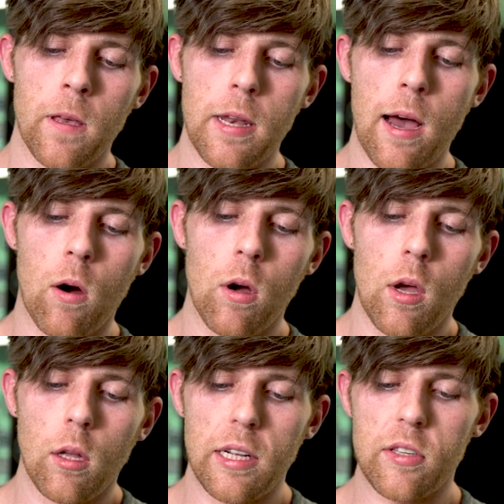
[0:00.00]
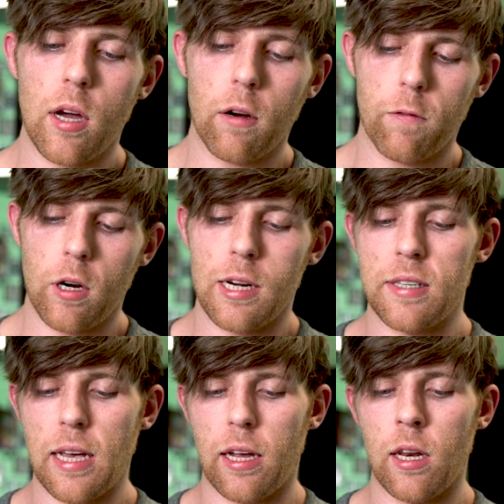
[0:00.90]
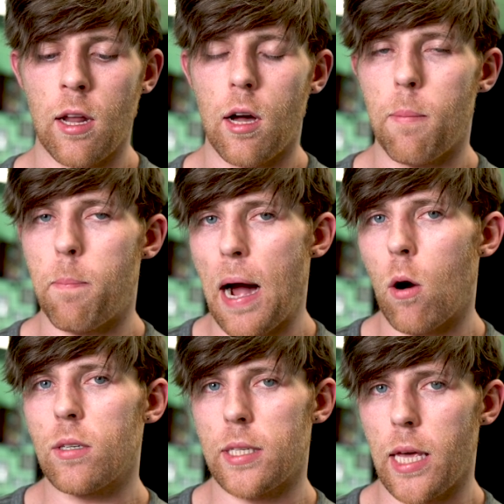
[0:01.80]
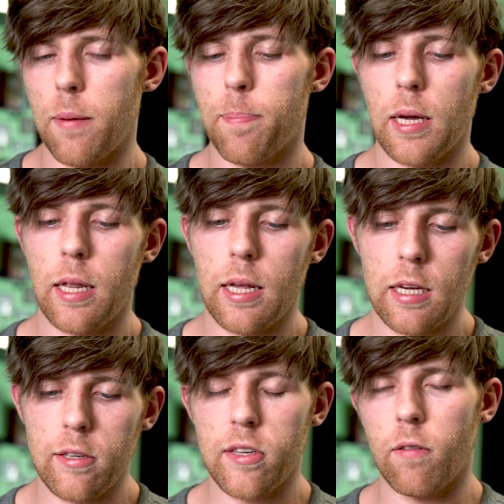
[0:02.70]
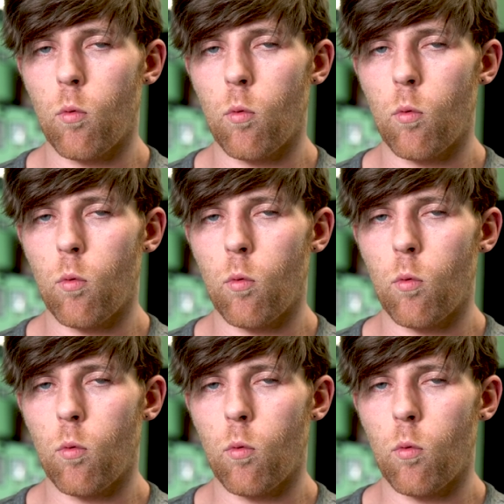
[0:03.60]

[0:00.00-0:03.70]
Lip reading: Now, let's talk for a second about tape adhesive,